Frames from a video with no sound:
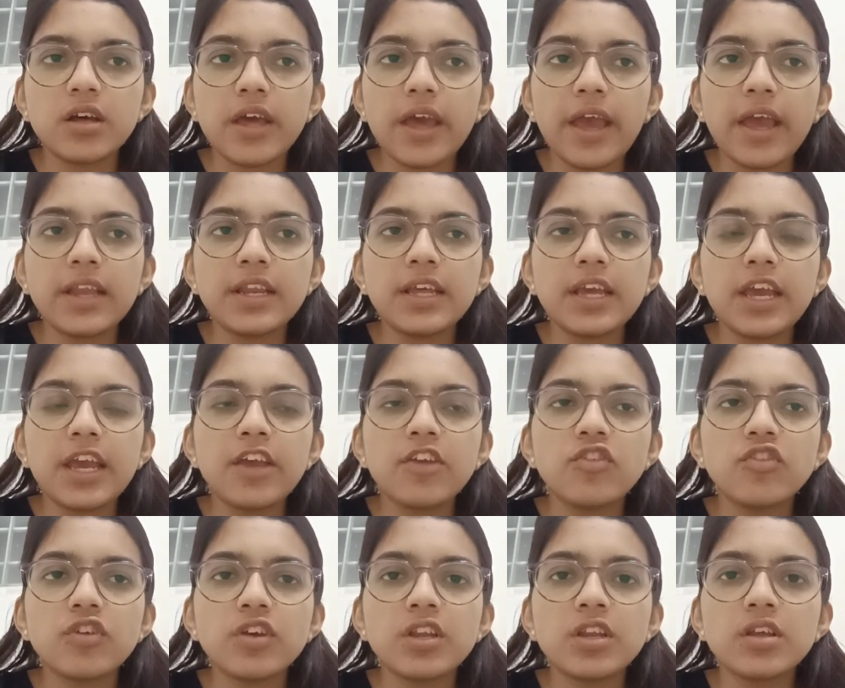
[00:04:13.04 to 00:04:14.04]
And
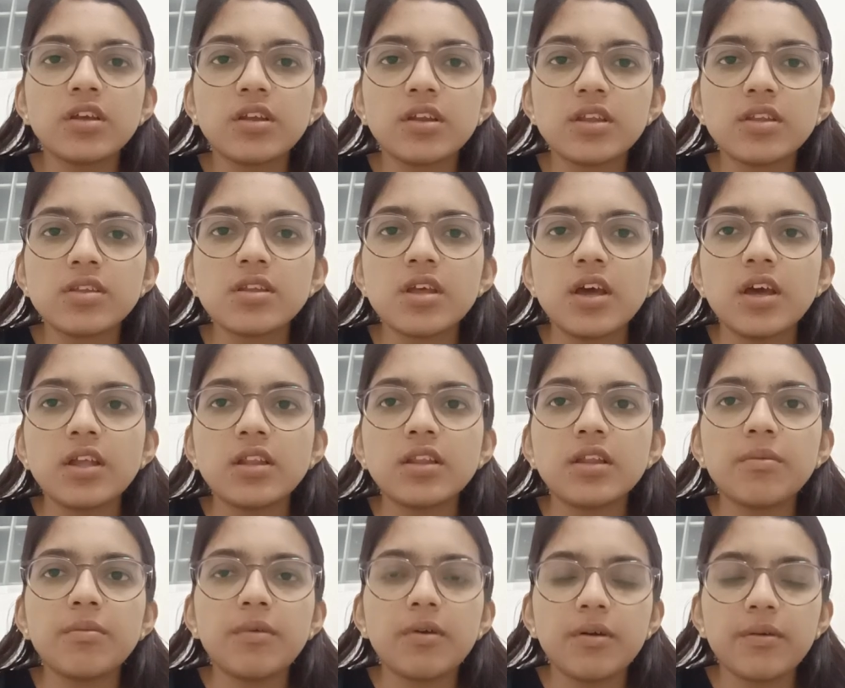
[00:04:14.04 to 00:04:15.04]
age increase, the
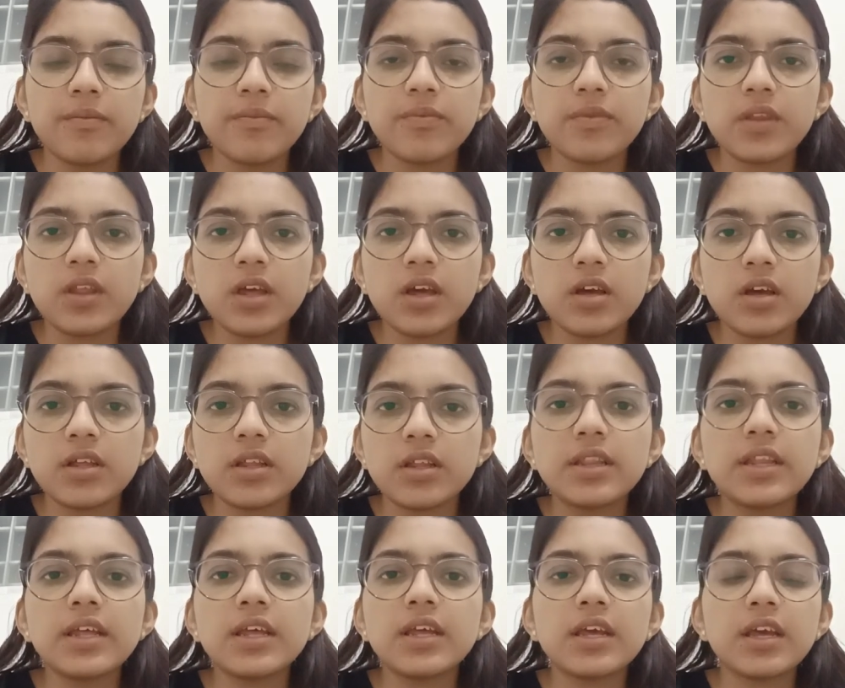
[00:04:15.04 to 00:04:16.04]

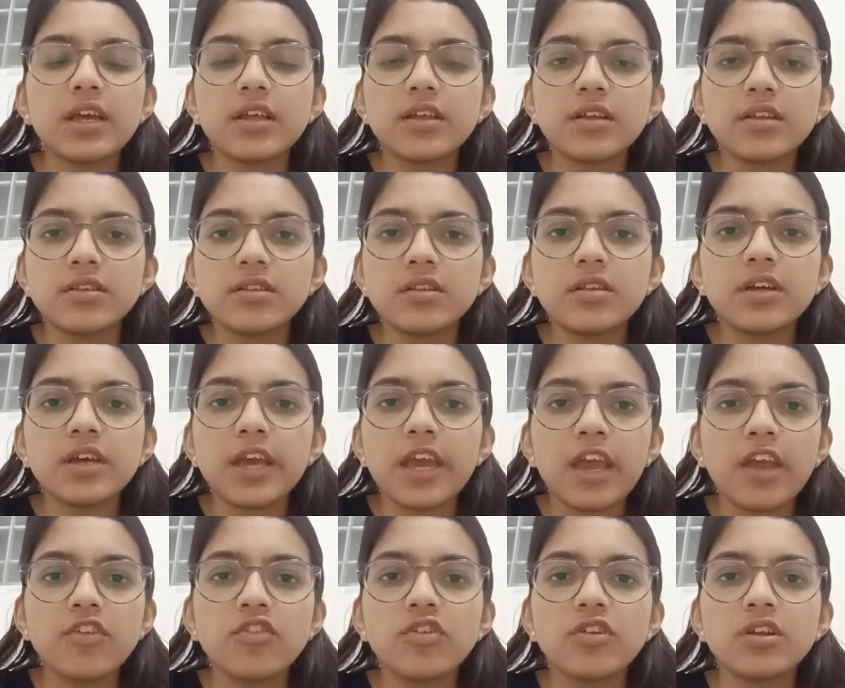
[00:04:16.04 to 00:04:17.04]
the
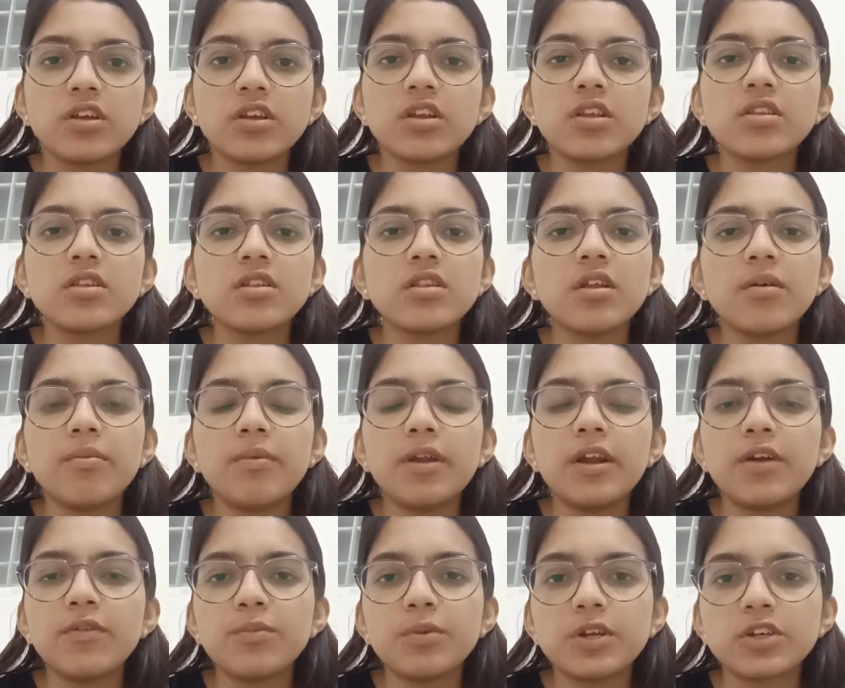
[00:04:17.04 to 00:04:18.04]
age increase, the
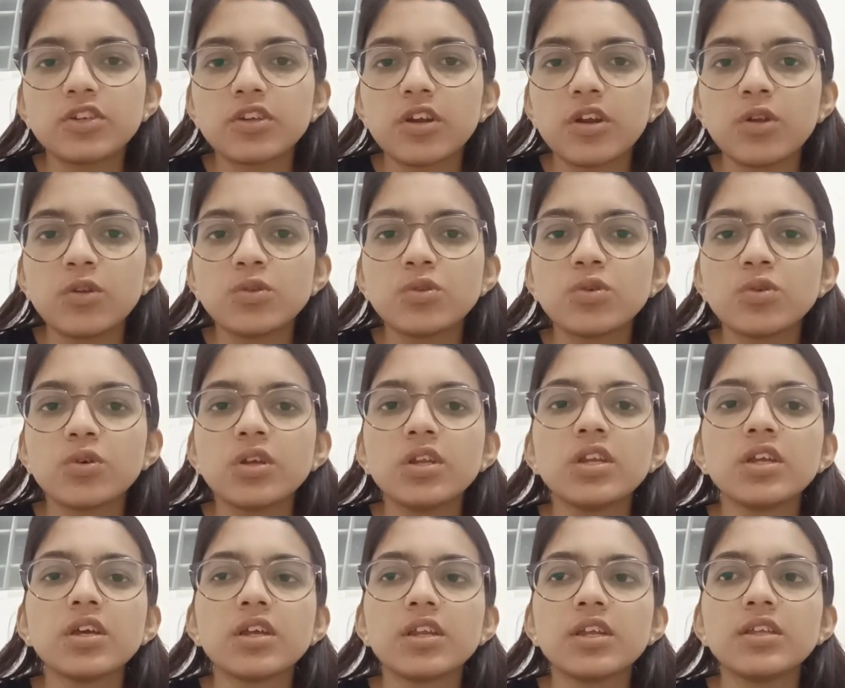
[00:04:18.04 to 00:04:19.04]
blood pressure also
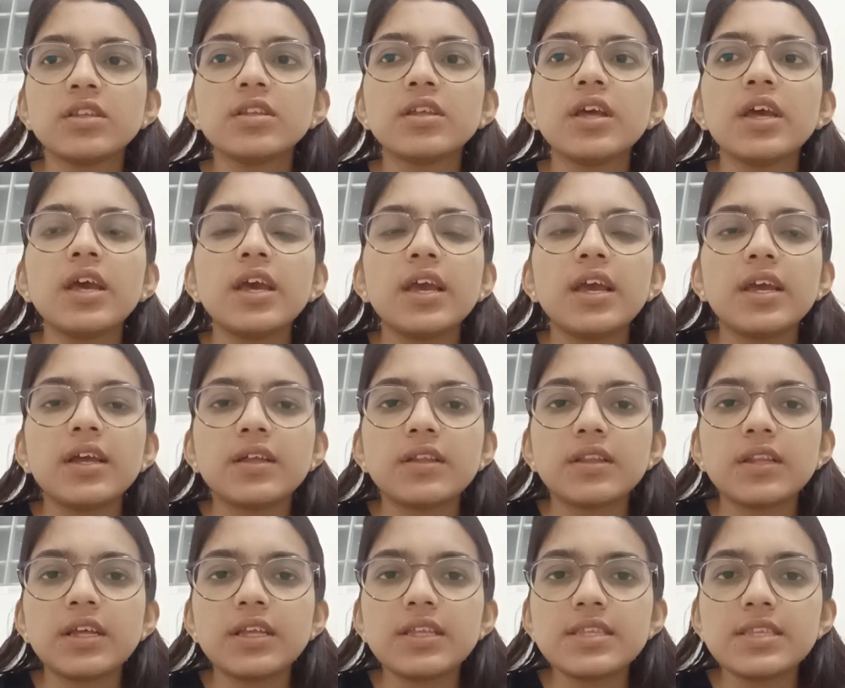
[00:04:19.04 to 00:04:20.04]
increase. And
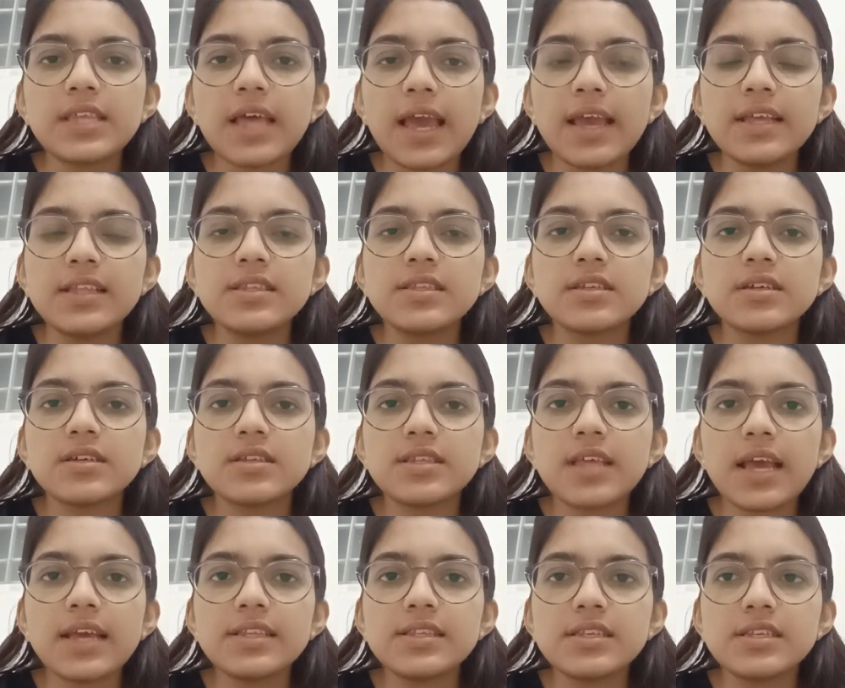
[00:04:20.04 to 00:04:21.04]
then size
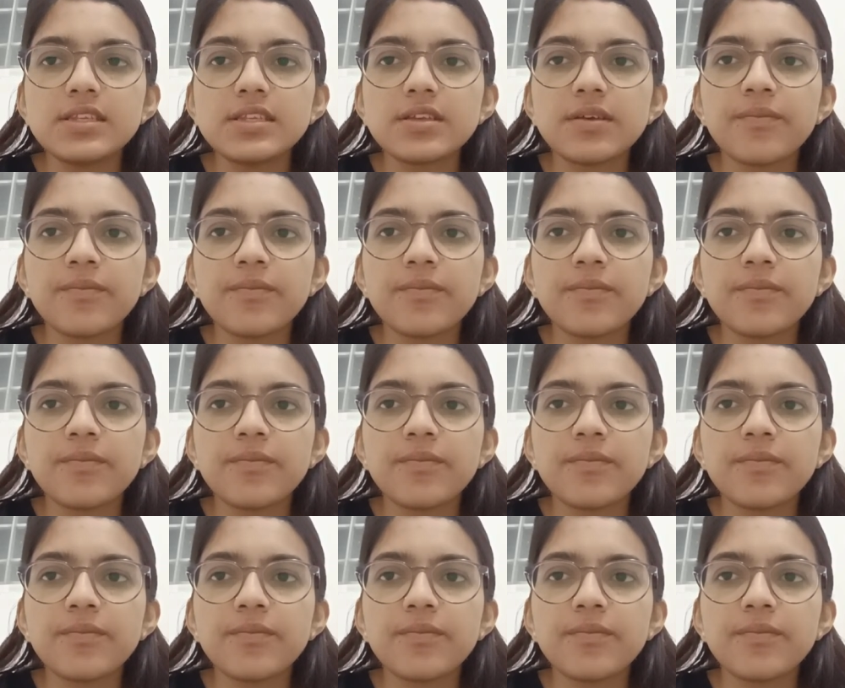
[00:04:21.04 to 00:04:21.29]
is